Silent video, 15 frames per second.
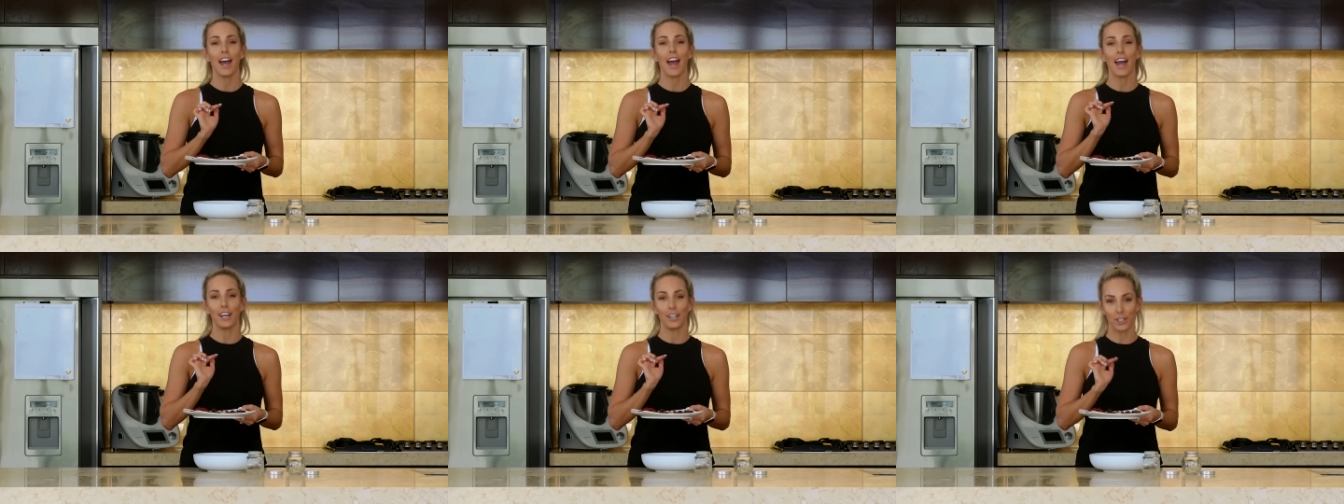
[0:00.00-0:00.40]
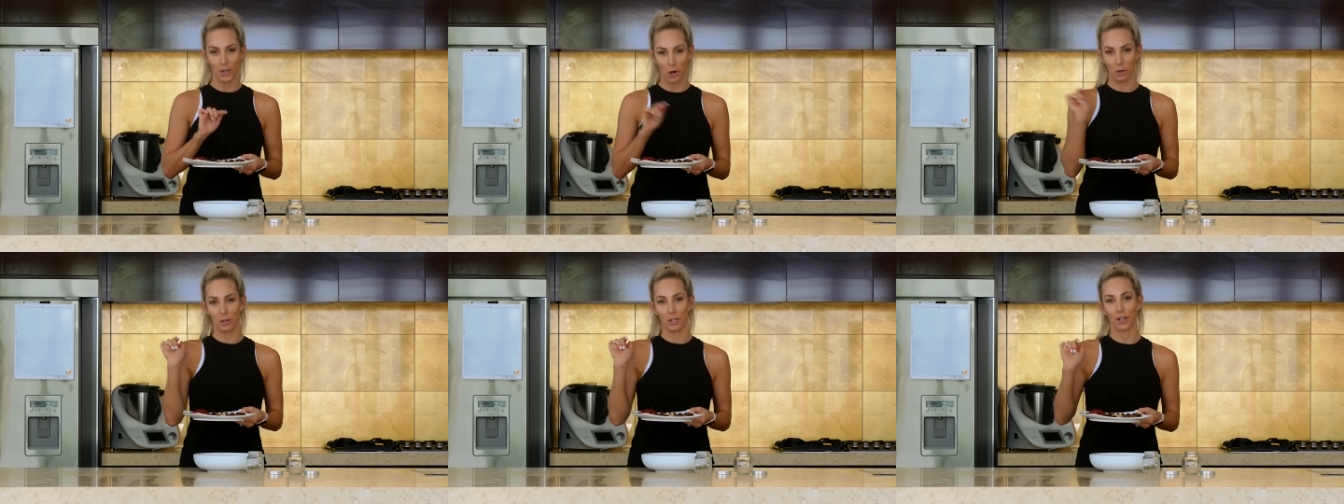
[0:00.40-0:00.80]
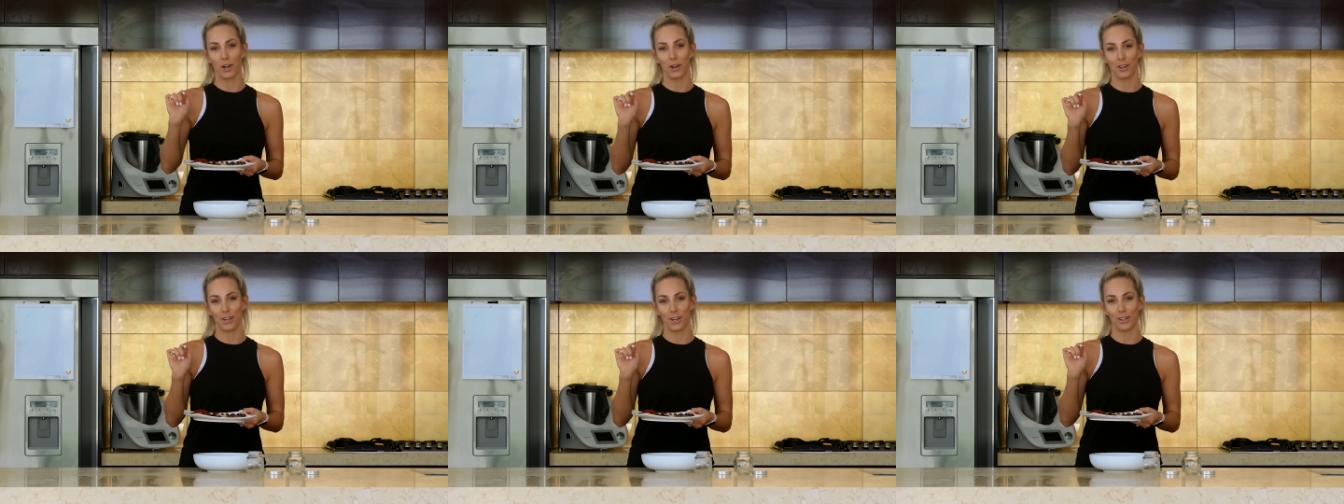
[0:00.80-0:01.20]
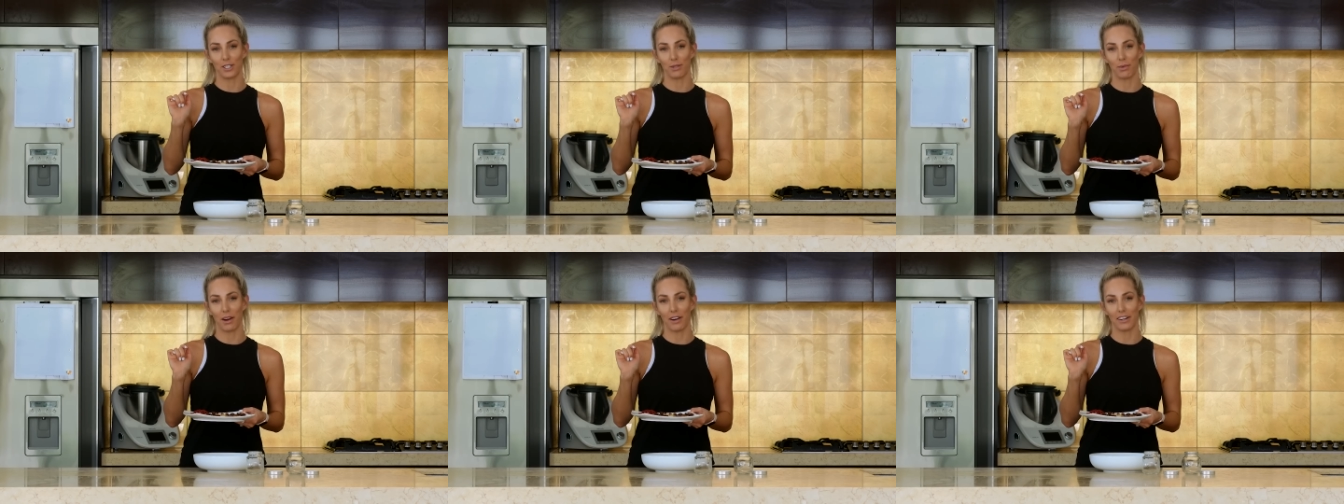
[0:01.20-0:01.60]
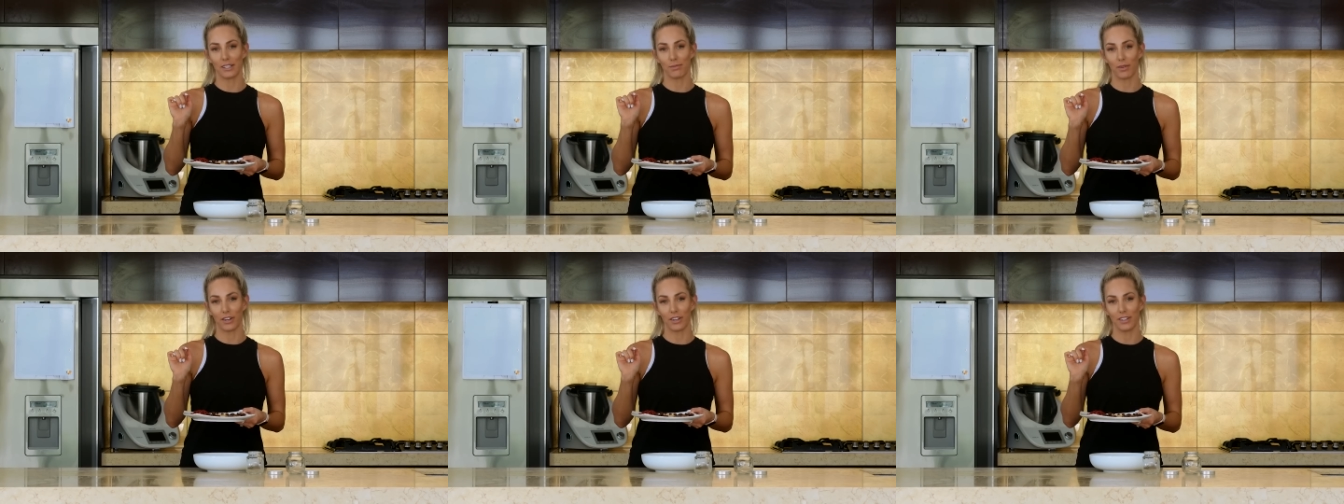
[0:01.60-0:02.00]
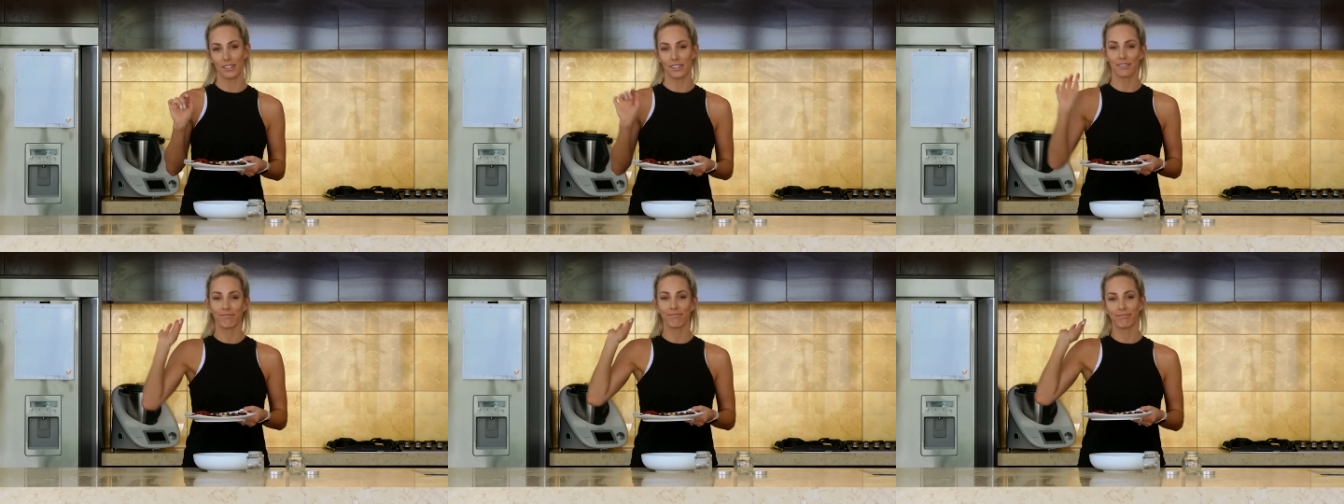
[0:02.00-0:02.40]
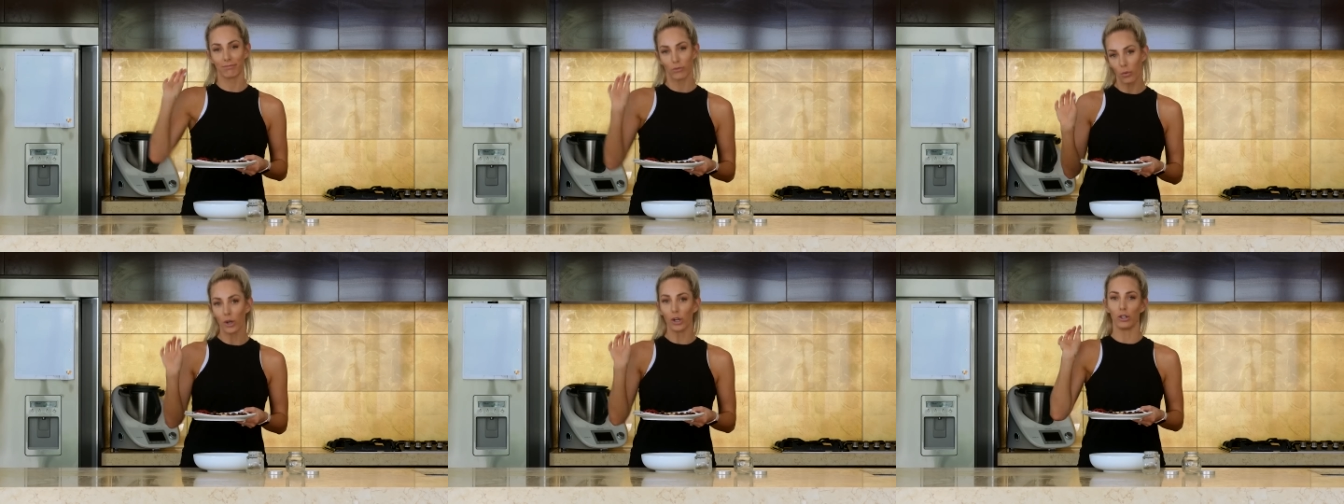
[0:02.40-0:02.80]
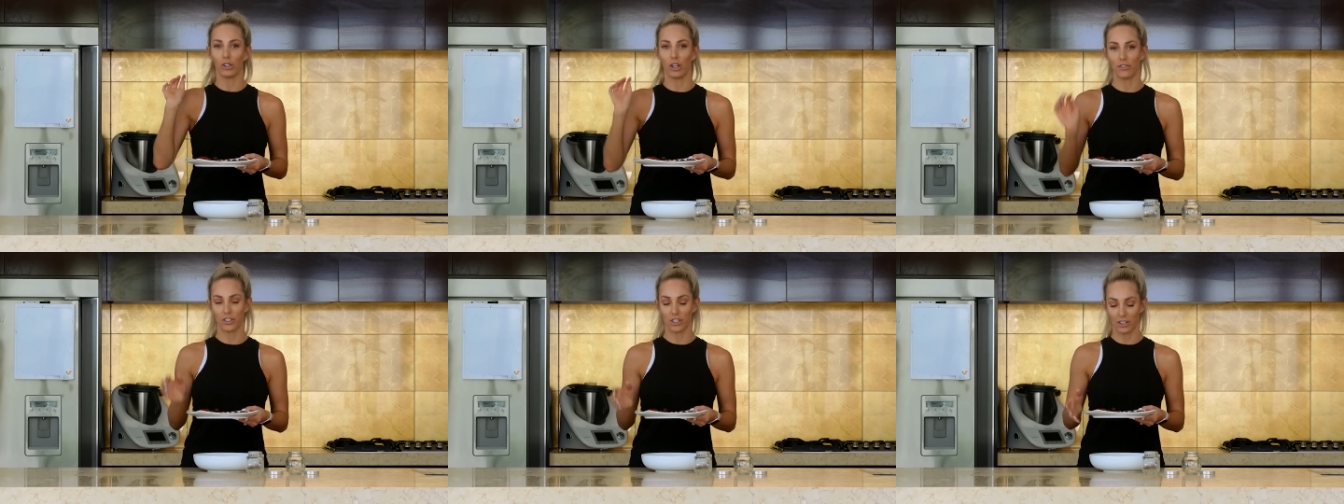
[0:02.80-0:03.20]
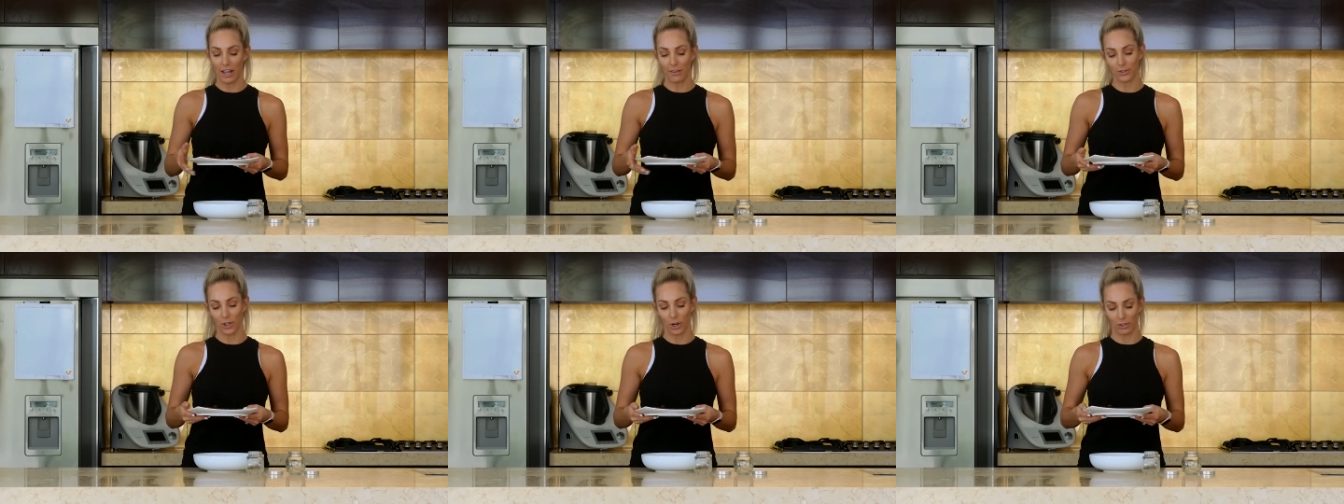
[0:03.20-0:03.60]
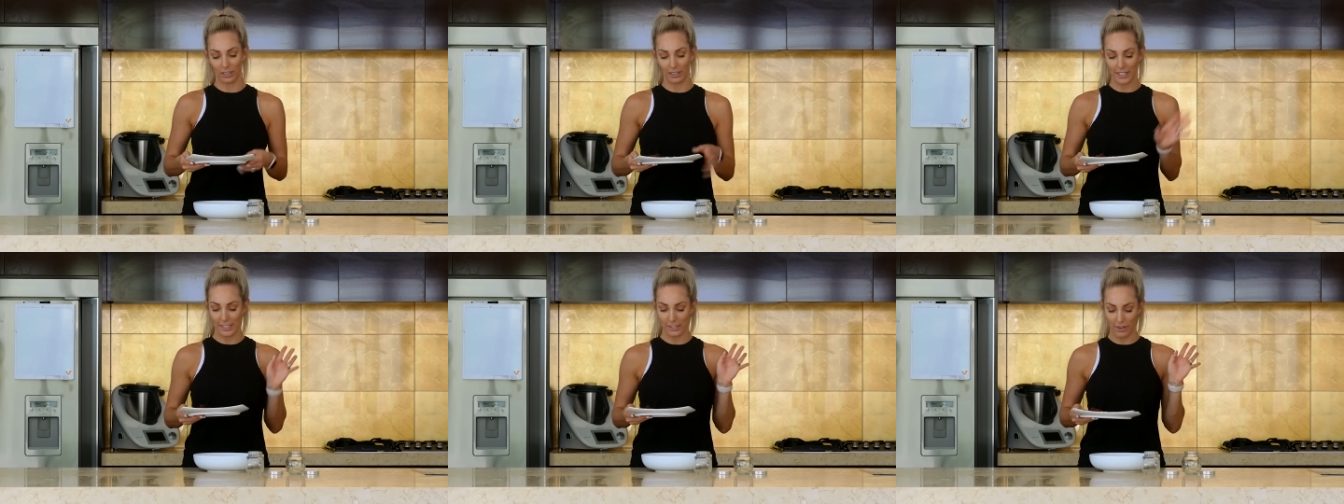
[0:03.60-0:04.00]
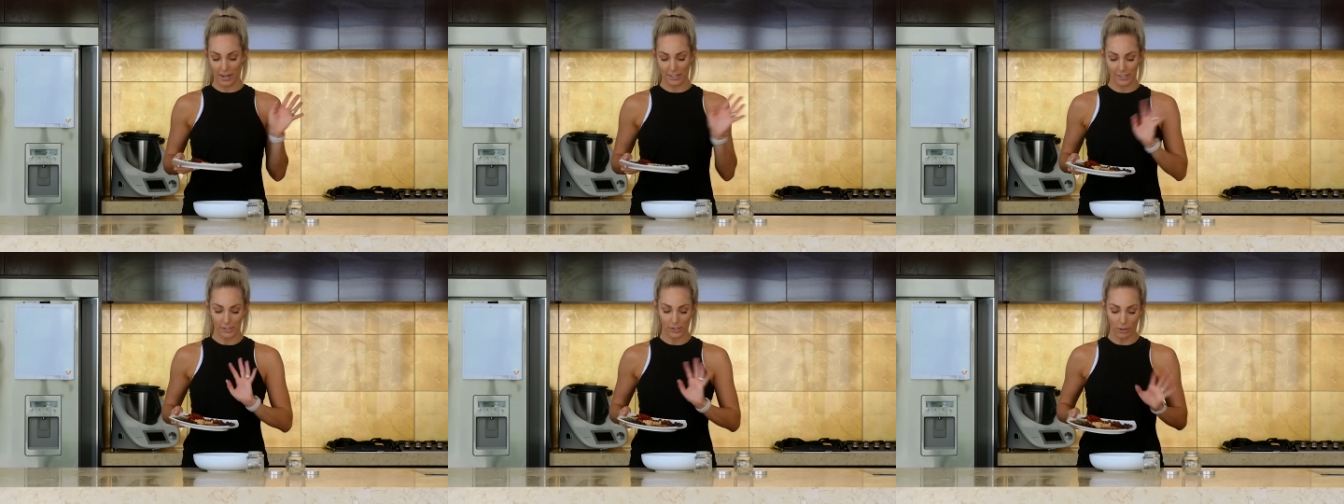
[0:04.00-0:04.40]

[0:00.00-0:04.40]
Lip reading: and chocolate coated goji berries, because we all love chocolate, let's face it.